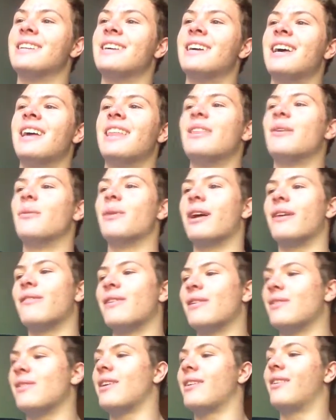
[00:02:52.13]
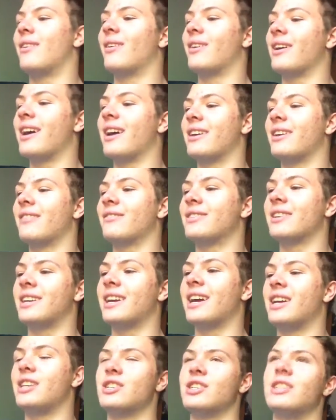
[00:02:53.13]
And then when I found out, oh yeah, you have to
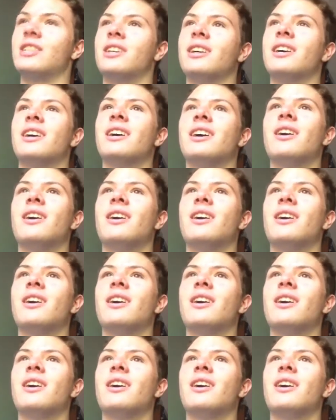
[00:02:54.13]
catch it,